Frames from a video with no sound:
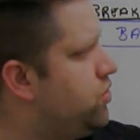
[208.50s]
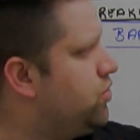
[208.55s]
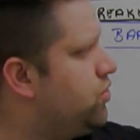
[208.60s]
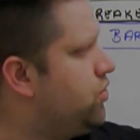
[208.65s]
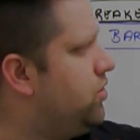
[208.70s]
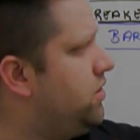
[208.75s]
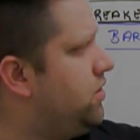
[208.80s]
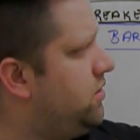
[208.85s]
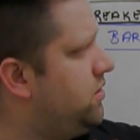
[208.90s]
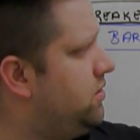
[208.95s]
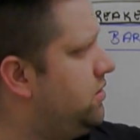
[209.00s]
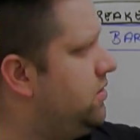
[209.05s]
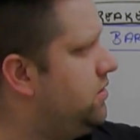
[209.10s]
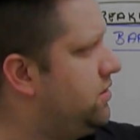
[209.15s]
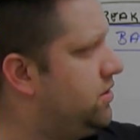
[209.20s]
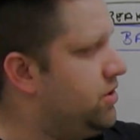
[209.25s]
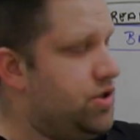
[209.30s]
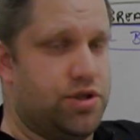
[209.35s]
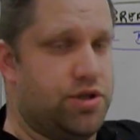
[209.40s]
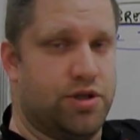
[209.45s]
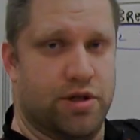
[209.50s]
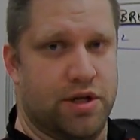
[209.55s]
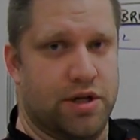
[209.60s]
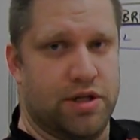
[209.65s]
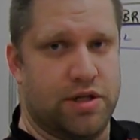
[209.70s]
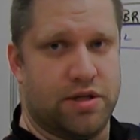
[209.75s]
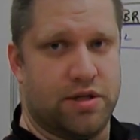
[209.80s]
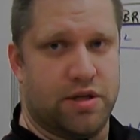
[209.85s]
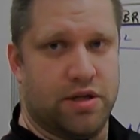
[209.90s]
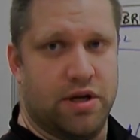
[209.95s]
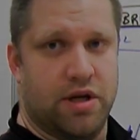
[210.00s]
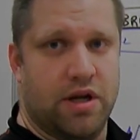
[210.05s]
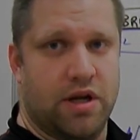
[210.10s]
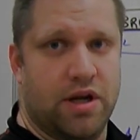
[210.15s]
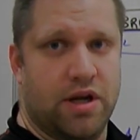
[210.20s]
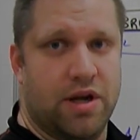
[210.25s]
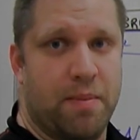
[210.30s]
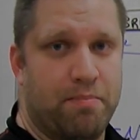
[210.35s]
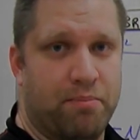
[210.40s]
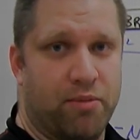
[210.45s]
a neutral to this
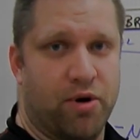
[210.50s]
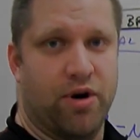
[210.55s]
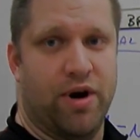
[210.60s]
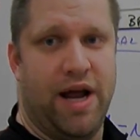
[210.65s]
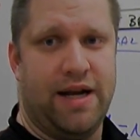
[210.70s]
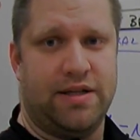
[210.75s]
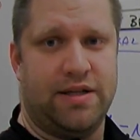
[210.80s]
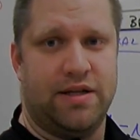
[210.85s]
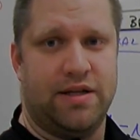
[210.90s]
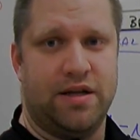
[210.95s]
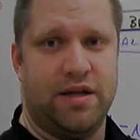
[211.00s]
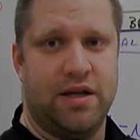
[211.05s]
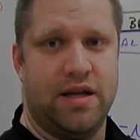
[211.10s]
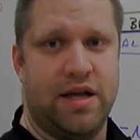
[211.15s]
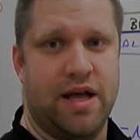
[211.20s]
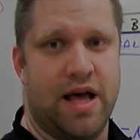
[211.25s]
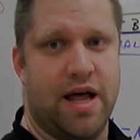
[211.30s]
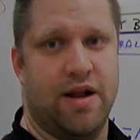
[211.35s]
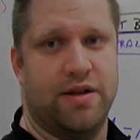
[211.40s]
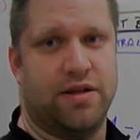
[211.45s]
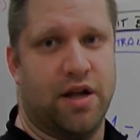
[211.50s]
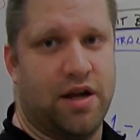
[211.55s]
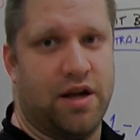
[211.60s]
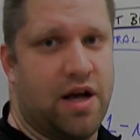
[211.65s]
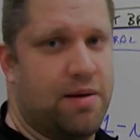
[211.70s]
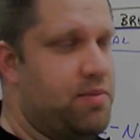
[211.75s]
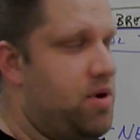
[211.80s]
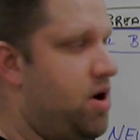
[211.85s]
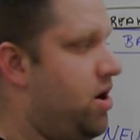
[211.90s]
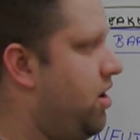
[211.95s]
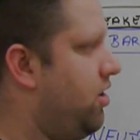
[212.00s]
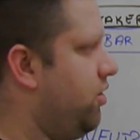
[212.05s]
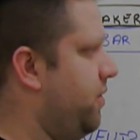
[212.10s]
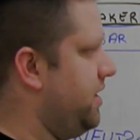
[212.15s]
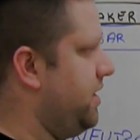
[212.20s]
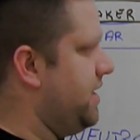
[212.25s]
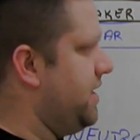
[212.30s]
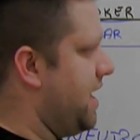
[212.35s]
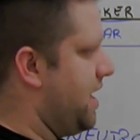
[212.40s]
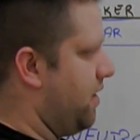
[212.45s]
moret, and it's going to come all
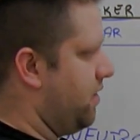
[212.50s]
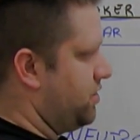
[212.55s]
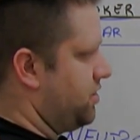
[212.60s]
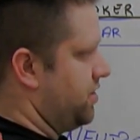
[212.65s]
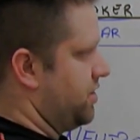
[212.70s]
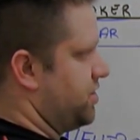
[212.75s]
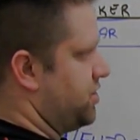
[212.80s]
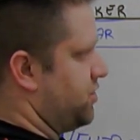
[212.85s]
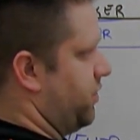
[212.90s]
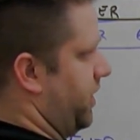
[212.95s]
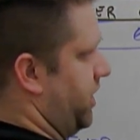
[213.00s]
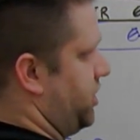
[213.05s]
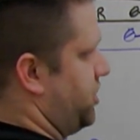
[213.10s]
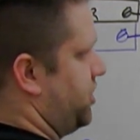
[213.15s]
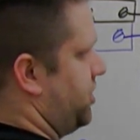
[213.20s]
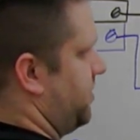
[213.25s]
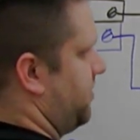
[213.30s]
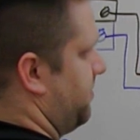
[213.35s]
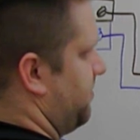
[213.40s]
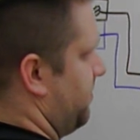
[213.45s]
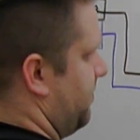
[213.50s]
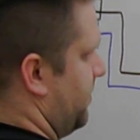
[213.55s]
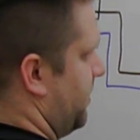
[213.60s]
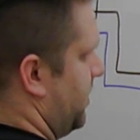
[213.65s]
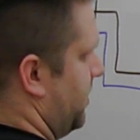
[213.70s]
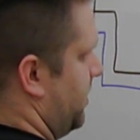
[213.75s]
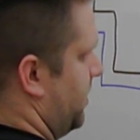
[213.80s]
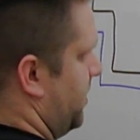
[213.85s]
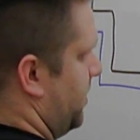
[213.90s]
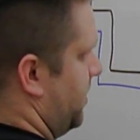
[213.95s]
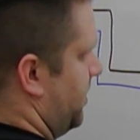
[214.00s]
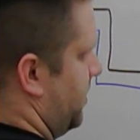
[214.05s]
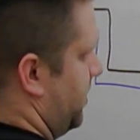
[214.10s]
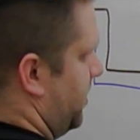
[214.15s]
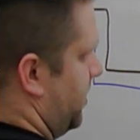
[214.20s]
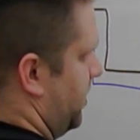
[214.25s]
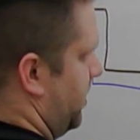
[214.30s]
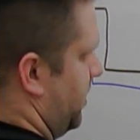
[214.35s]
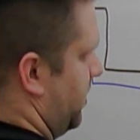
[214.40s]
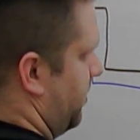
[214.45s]
the way down to the switch.
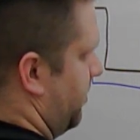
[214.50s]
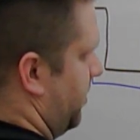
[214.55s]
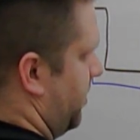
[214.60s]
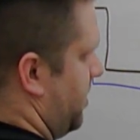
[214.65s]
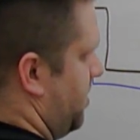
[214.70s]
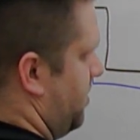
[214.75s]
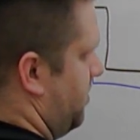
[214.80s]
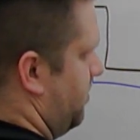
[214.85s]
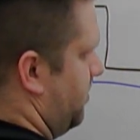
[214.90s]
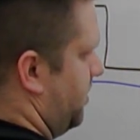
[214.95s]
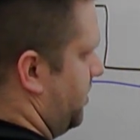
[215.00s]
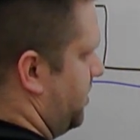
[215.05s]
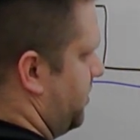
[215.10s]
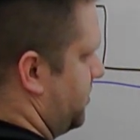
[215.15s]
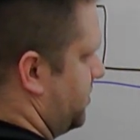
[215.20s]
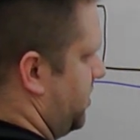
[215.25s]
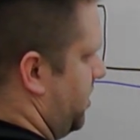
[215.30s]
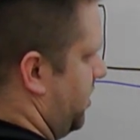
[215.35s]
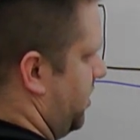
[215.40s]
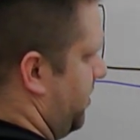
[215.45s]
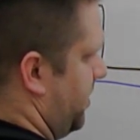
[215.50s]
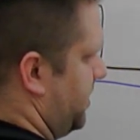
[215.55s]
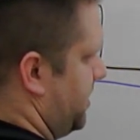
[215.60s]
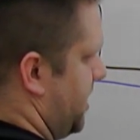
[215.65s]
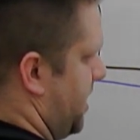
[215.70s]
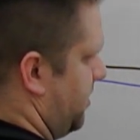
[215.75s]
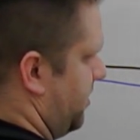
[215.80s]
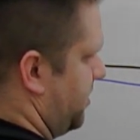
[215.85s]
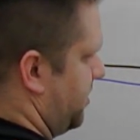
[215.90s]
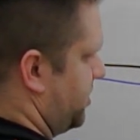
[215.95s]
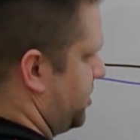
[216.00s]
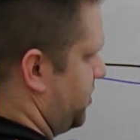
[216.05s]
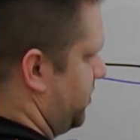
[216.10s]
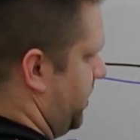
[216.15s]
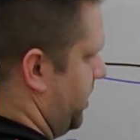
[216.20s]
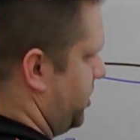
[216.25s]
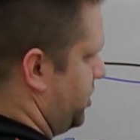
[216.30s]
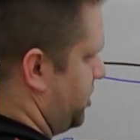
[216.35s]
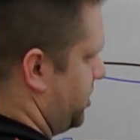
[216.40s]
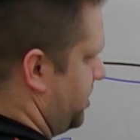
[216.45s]
Here we go. It goes all the way down to the
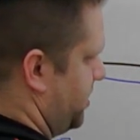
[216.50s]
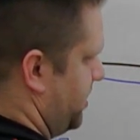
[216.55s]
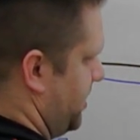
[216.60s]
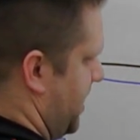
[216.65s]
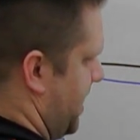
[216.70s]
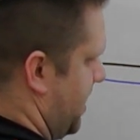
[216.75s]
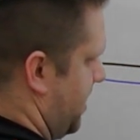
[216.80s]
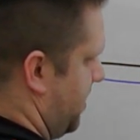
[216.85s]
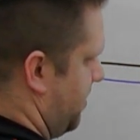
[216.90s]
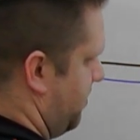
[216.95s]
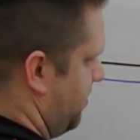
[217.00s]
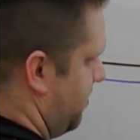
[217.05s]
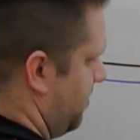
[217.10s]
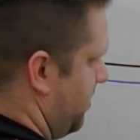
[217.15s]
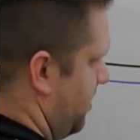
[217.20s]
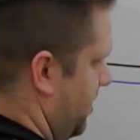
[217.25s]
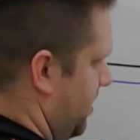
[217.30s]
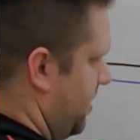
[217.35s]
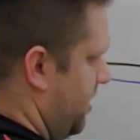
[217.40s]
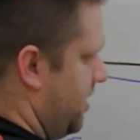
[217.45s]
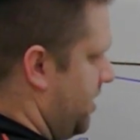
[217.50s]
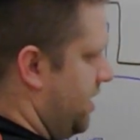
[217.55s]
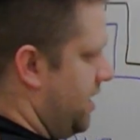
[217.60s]
switch. Now,